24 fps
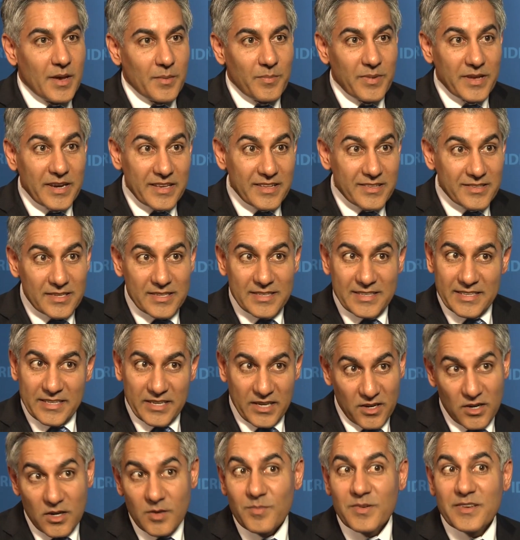But it's a
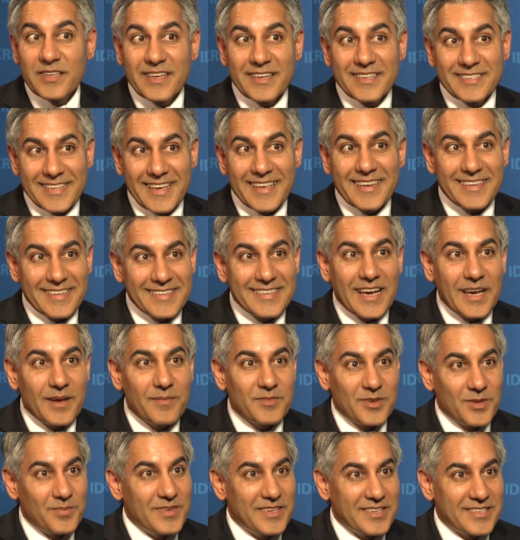terribly exciting time
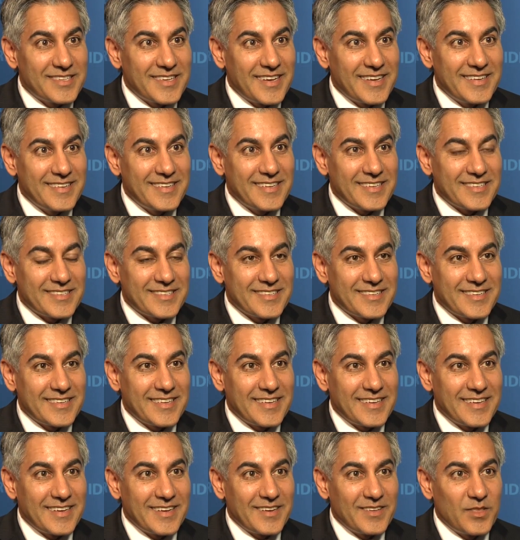to be a scientist.
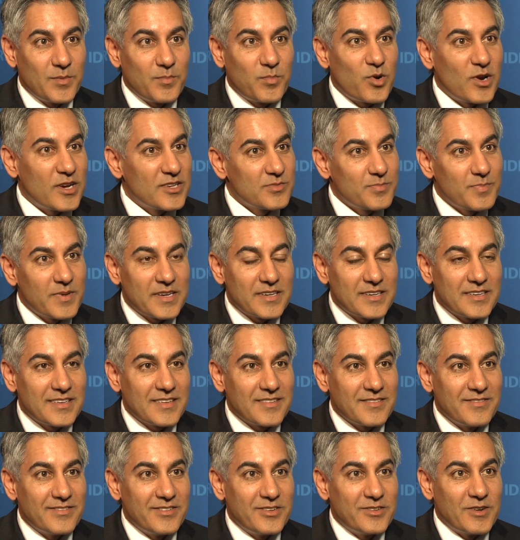Uh, the prospect
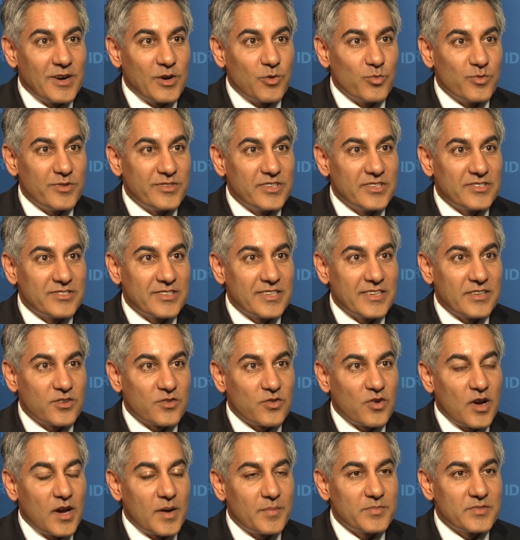of drought-resistant
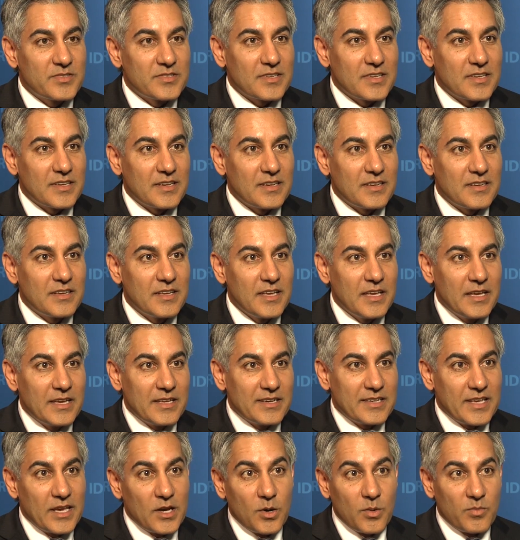crops uh,
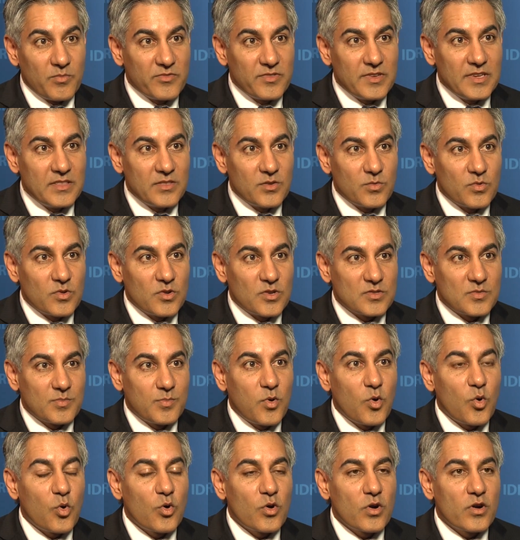to help feed the world's
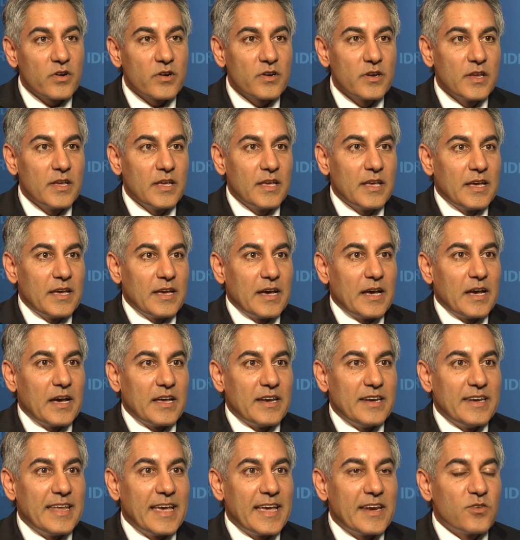poor, uh,
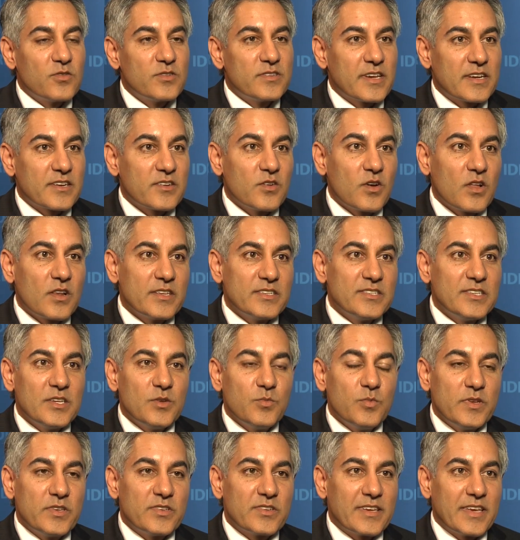nanotechnology
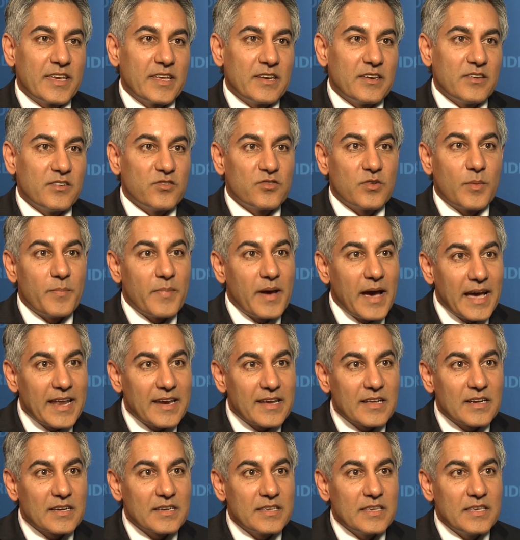which can
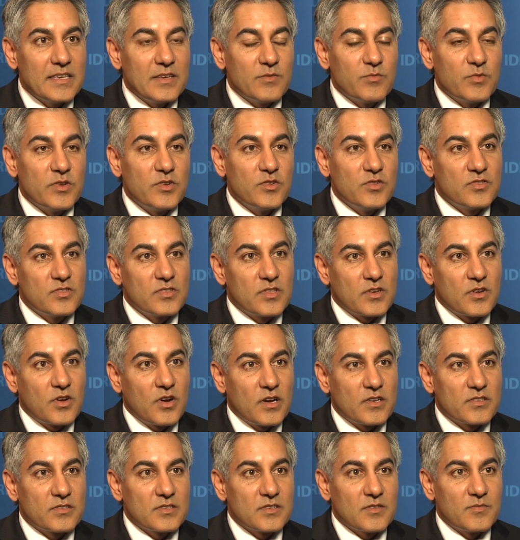dramatically reduce the
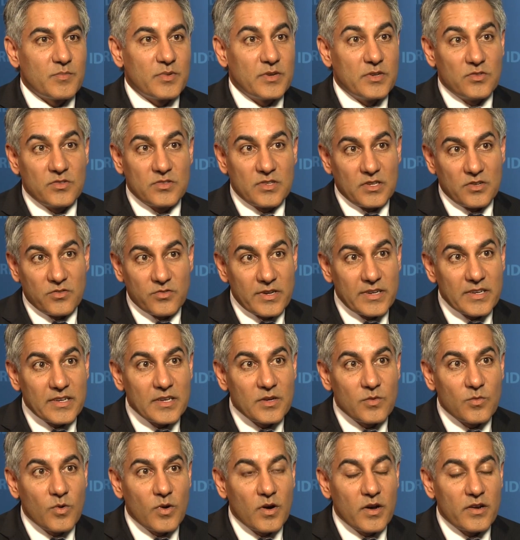cost of producing
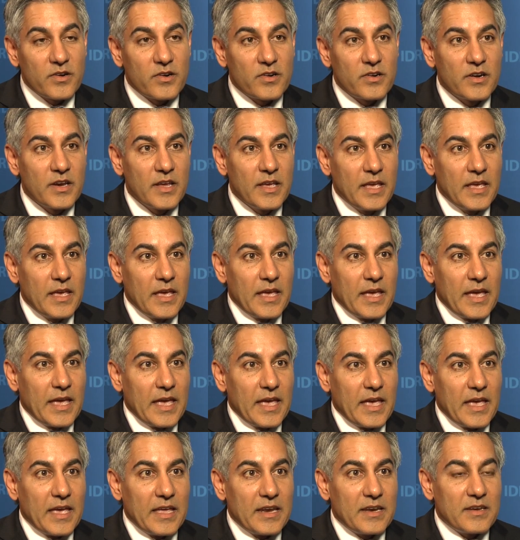drinking water,
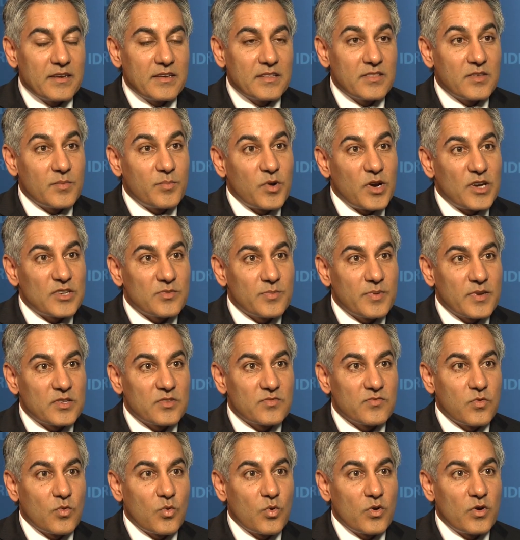and the prospects
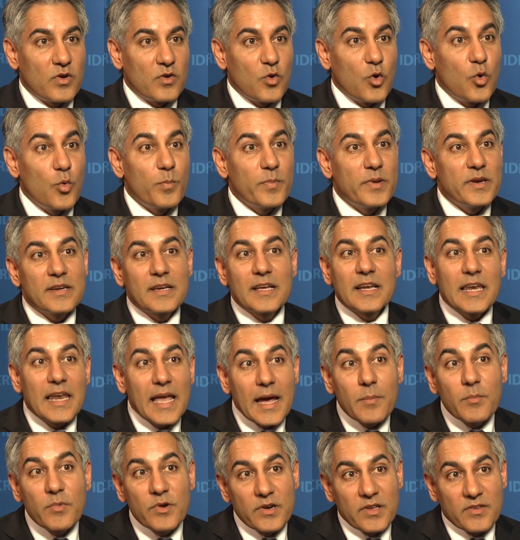for open
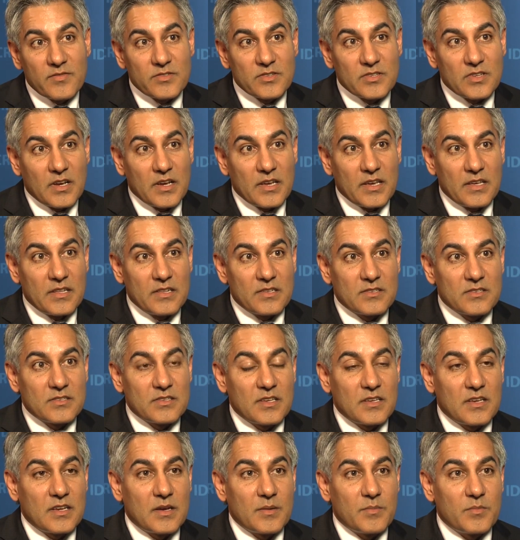collaborative science
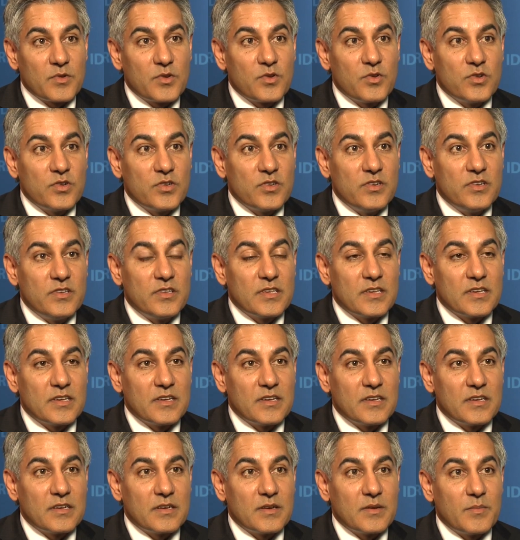um, could
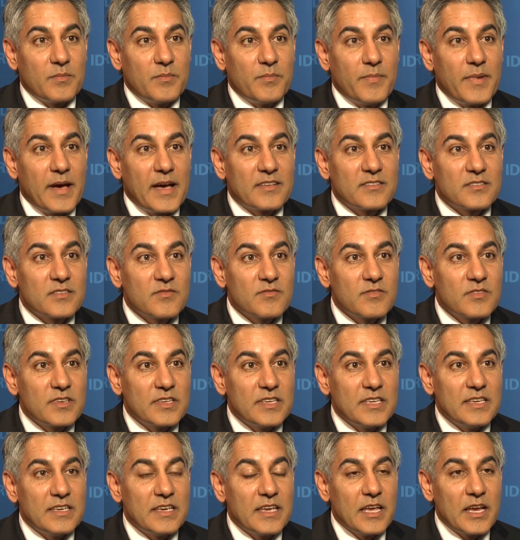uh,
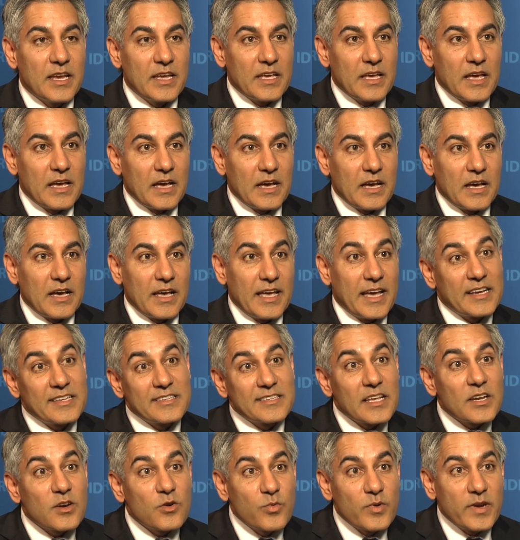massively uh,
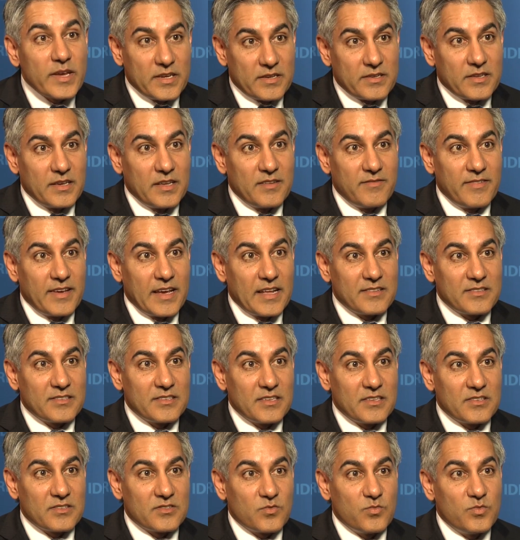accelerate
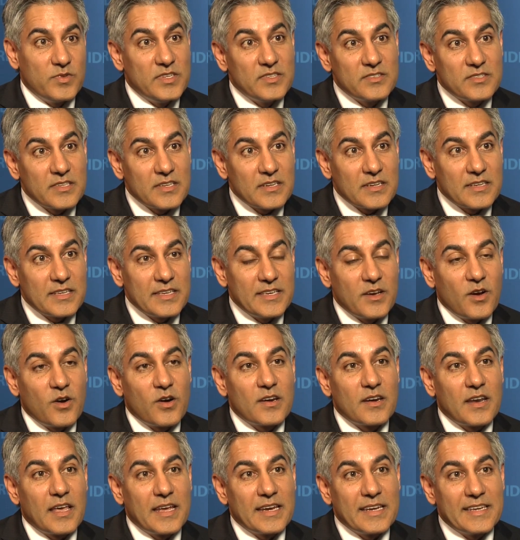advances. Recently,
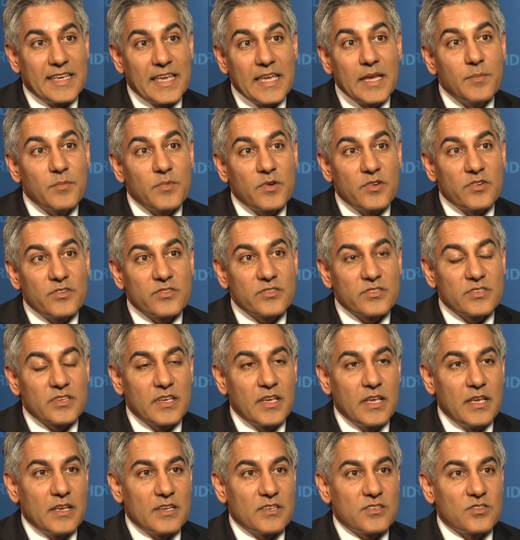online gamers
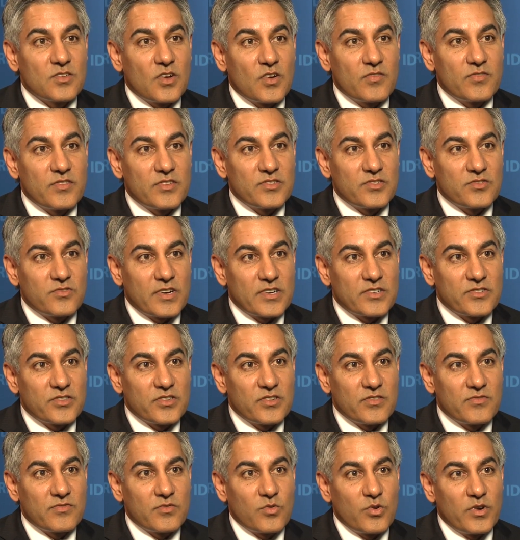solved the
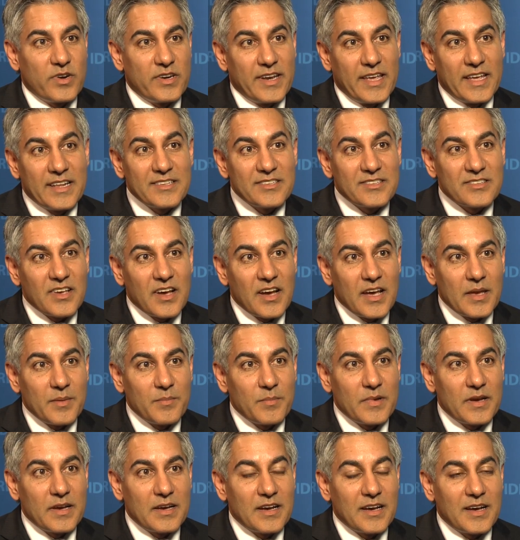structure for an
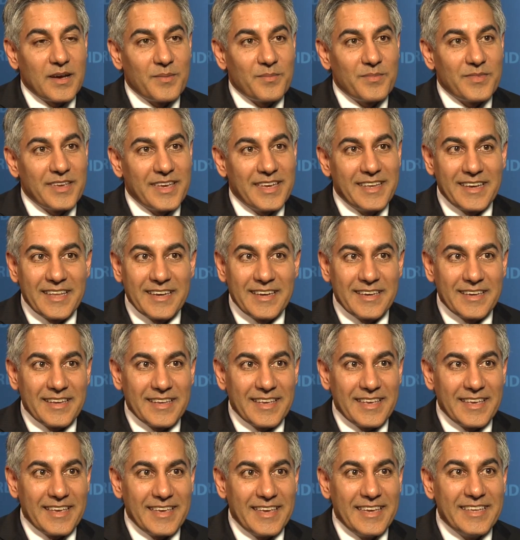enzyme um, in an
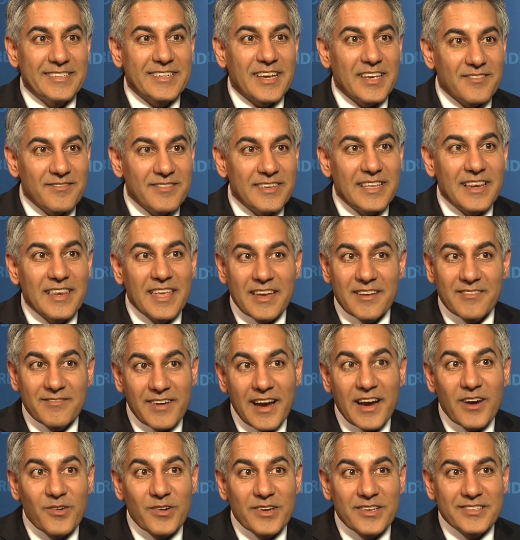HIV-like
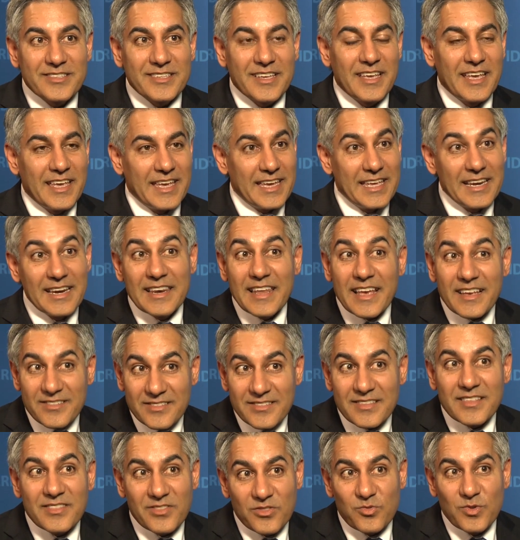virus in less
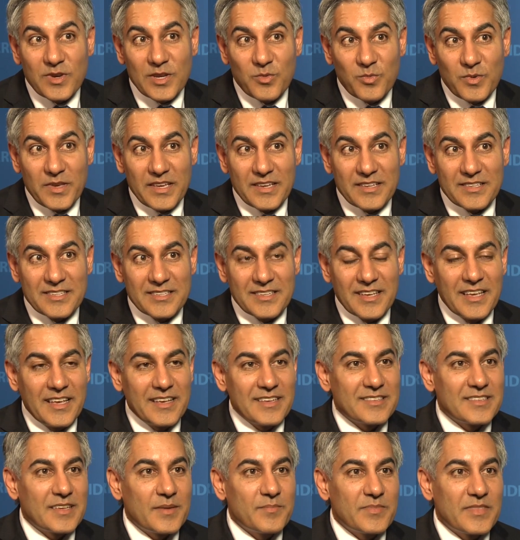than three weeks,
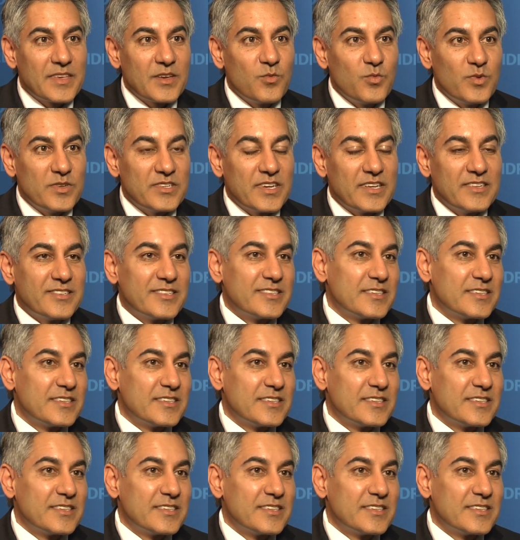something which had